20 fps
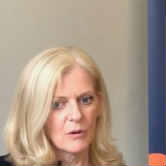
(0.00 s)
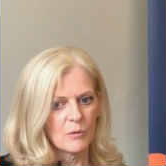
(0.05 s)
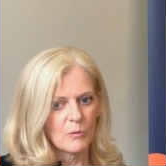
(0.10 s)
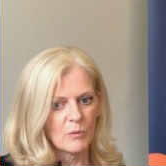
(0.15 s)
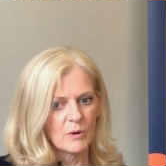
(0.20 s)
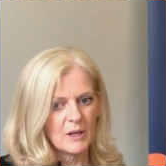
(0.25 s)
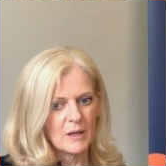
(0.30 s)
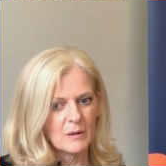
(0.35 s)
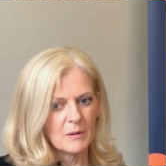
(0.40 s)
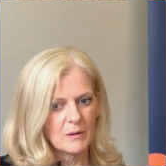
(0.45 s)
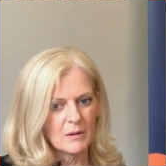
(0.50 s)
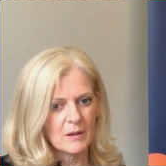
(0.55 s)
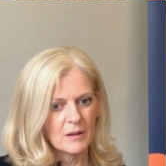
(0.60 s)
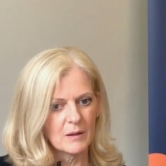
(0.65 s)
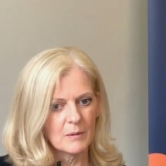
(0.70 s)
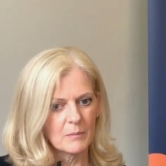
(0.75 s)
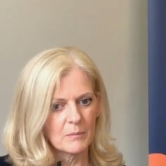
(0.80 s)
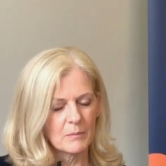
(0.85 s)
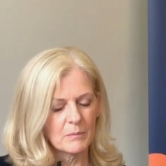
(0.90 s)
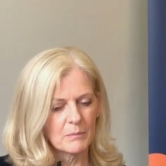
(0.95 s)
We
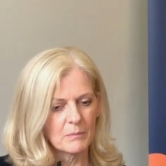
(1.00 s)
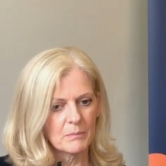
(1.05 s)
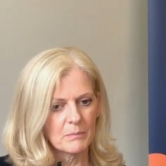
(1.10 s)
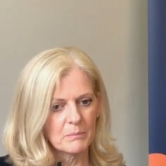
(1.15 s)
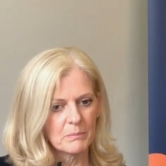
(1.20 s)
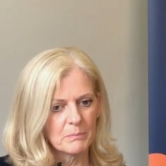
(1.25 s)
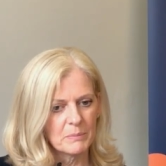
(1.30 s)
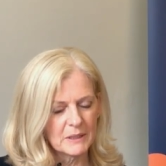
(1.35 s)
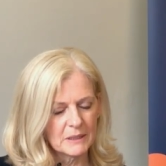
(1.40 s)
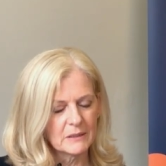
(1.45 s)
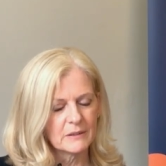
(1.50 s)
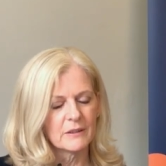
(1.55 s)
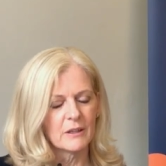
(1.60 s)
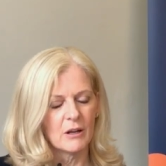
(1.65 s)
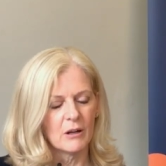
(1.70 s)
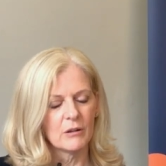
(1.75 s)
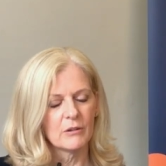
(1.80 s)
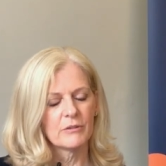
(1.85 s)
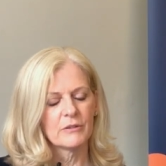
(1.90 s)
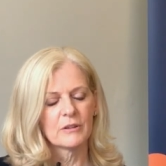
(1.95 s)
build the
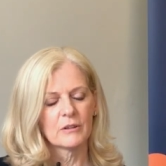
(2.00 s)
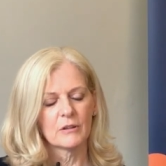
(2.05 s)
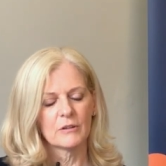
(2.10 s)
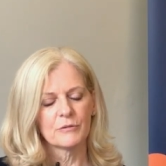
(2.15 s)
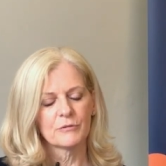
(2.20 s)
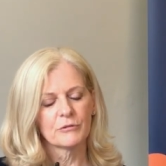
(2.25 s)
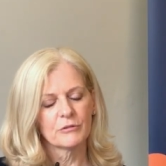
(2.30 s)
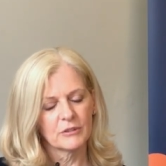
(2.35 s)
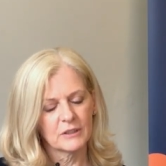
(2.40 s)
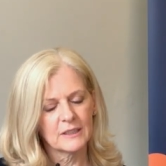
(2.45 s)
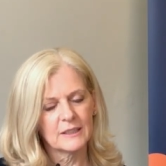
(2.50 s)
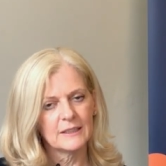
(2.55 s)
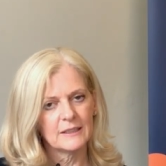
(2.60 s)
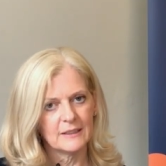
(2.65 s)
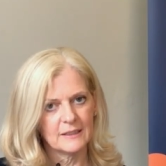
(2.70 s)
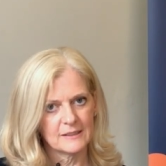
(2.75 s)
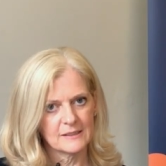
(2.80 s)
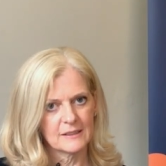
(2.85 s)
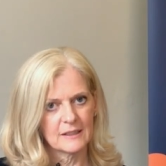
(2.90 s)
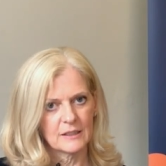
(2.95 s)
whole thing off really
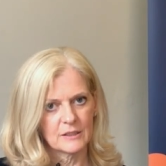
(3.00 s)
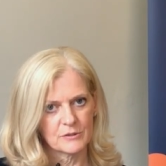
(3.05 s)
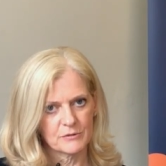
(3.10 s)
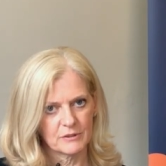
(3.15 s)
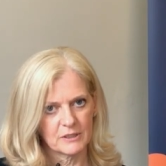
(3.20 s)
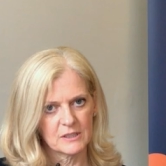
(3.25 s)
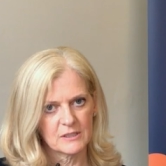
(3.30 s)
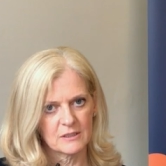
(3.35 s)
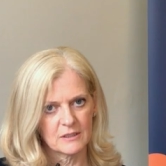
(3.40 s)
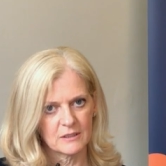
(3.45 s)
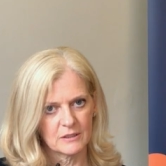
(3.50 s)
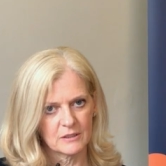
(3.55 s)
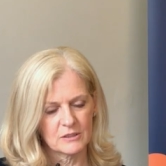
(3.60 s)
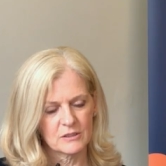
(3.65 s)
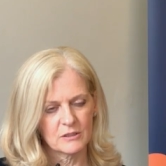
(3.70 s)
leading edge research.